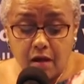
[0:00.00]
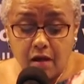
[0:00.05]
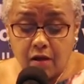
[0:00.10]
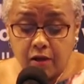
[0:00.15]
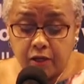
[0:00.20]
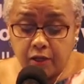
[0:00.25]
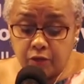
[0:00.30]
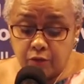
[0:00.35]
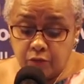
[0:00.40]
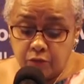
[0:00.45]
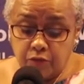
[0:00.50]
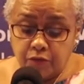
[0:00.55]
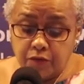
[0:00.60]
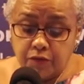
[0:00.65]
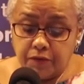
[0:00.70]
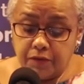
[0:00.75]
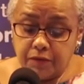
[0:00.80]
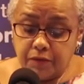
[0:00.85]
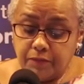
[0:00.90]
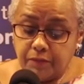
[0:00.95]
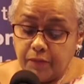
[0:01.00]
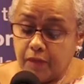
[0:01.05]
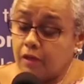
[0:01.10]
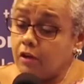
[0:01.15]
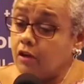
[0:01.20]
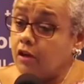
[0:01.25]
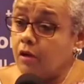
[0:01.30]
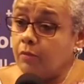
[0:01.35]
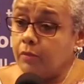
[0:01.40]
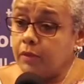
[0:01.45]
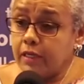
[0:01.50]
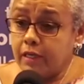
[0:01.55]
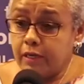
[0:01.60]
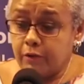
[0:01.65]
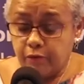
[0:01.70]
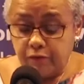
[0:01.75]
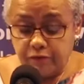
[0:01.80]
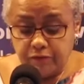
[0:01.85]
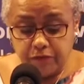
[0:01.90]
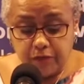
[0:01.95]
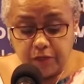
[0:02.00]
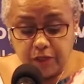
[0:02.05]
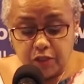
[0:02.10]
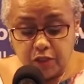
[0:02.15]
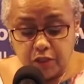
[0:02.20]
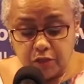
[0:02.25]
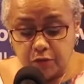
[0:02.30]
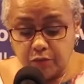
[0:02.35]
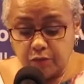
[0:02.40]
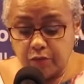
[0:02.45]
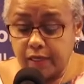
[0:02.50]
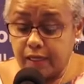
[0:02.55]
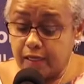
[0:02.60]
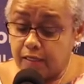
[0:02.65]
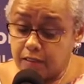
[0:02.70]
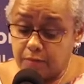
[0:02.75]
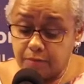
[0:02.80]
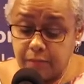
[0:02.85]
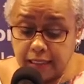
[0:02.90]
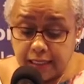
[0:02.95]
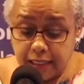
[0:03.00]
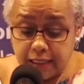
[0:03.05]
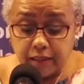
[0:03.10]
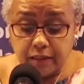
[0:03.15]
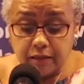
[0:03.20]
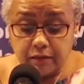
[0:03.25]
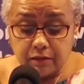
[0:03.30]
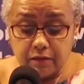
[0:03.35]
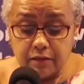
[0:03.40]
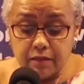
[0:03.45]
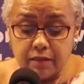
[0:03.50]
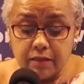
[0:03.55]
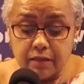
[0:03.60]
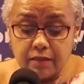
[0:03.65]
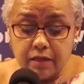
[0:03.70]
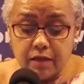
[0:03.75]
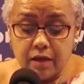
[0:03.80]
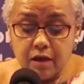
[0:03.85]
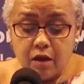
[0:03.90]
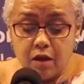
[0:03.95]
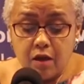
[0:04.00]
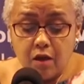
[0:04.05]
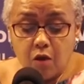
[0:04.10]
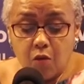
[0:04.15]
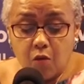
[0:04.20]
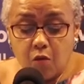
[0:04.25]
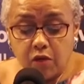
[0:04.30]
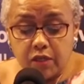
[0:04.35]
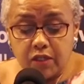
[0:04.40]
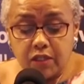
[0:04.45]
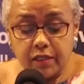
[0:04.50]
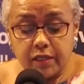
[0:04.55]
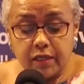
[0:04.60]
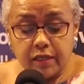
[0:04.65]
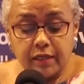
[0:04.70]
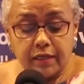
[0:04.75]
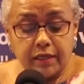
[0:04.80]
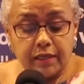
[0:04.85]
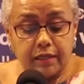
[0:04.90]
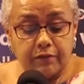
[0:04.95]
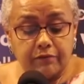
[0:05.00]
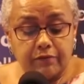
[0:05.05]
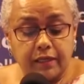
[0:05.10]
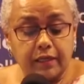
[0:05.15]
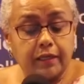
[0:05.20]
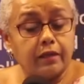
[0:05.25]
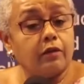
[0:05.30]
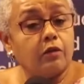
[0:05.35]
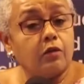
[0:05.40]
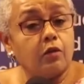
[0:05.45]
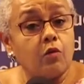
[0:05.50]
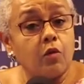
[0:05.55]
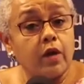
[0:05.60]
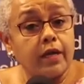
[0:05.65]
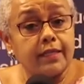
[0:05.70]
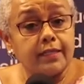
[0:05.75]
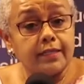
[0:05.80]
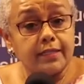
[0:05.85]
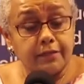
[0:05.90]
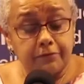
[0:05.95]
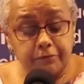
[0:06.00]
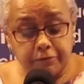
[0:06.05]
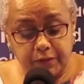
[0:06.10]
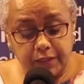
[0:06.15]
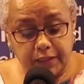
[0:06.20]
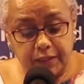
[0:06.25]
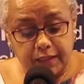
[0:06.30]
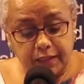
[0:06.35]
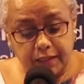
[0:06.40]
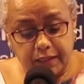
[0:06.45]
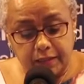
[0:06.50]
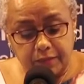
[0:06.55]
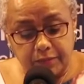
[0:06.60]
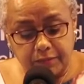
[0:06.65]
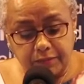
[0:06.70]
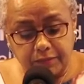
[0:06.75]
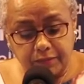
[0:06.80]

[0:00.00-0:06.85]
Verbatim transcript: Our youth, commonly referred to as millennials, want to earn a living quite differently.